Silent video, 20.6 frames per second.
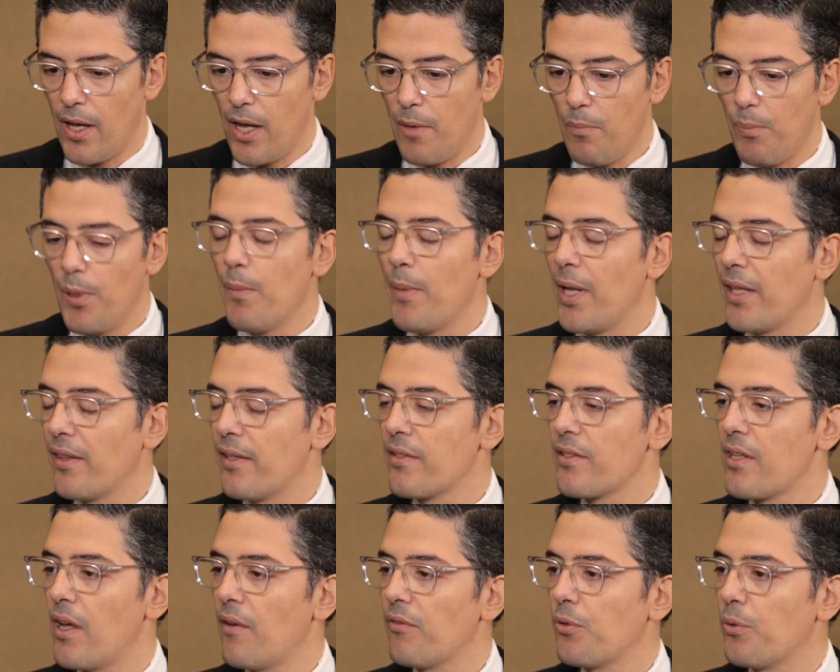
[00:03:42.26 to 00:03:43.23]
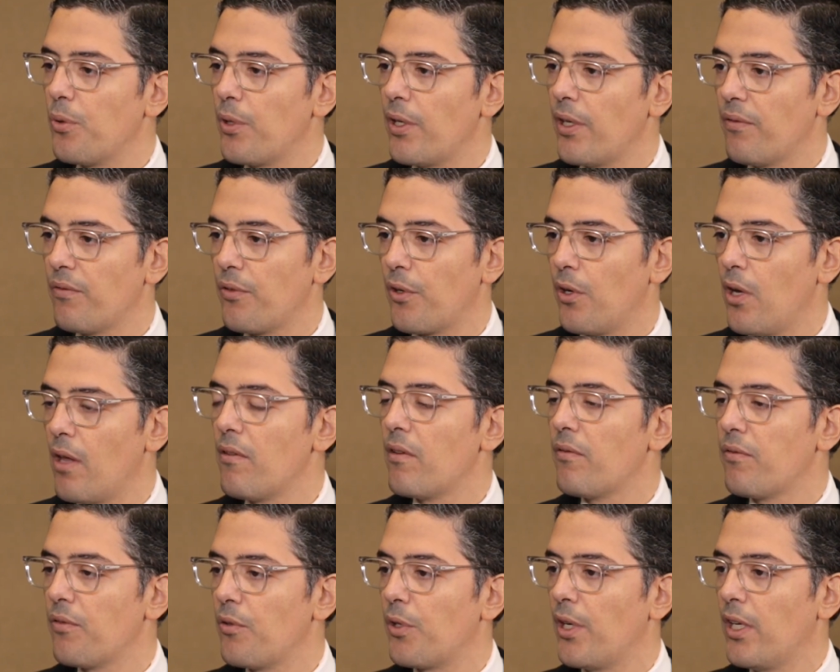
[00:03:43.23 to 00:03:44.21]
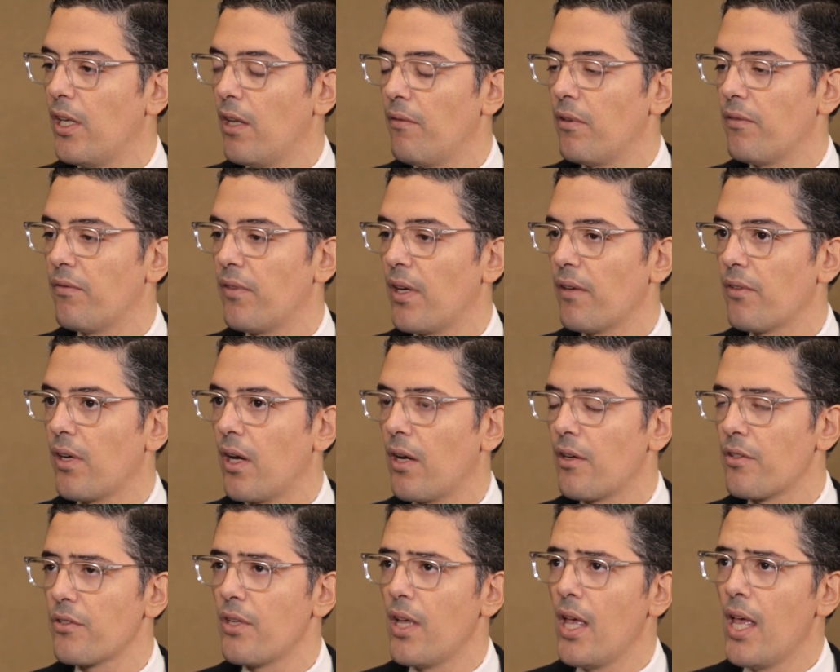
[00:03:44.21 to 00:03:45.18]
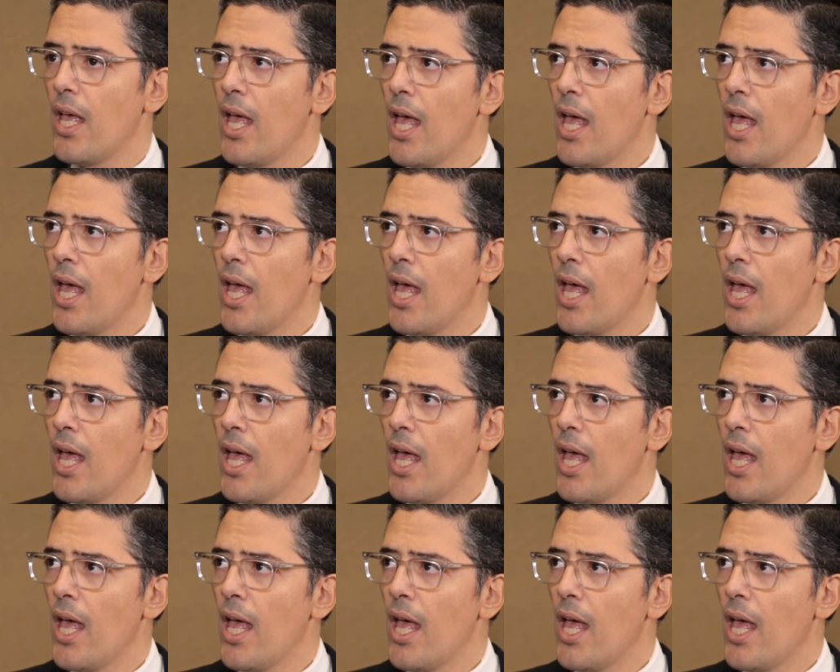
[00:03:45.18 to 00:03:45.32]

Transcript: implement the software for level 4 and level 5 cars.